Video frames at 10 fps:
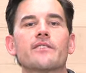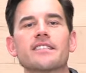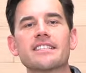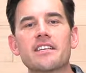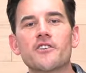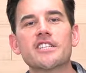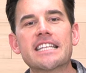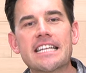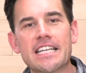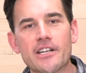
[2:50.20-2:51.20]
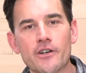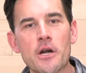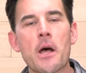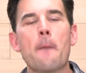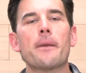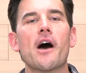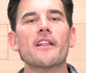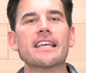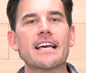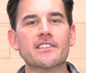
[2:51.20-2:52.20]
600 denier
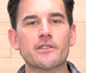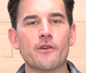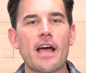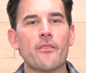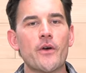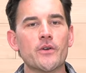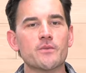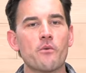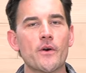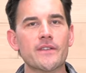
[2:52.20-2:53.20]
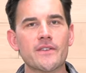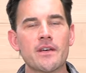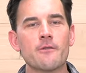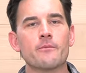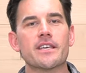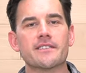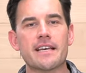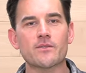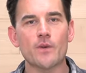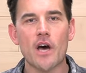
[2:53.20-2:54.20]
polyester at those points because,
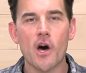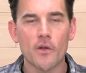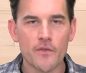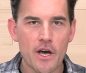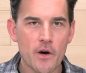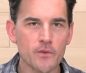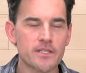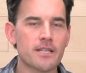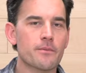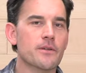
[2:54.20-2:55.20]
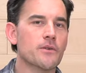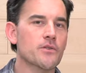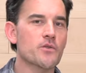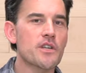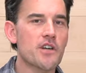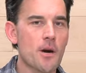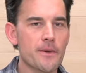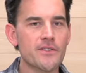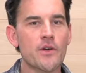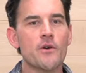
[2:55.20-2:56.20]
as we all know, typical street
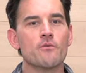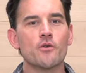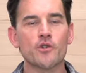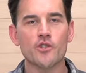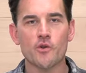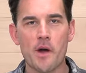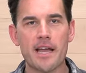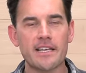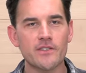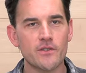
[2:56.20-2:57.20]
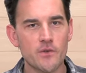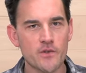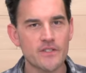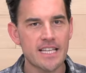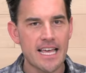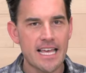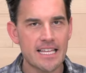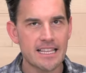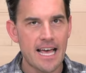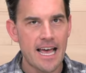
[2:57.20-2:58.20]
garments will shred as soon as they
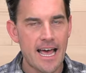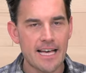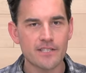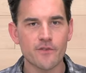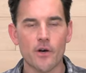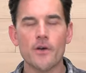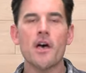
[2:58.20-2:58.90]
hit that asphalt.